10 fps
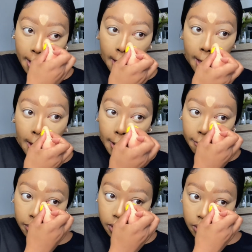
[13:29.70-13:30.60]
And
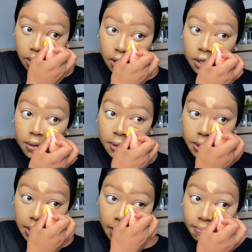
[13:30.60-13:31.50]
I'm just gonna do the
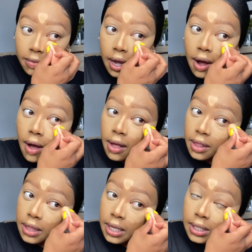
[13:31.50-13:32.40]
same thing
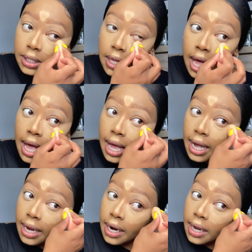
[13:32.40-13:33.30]
on this
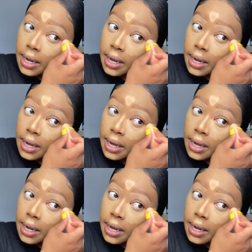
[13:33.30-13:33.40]
side.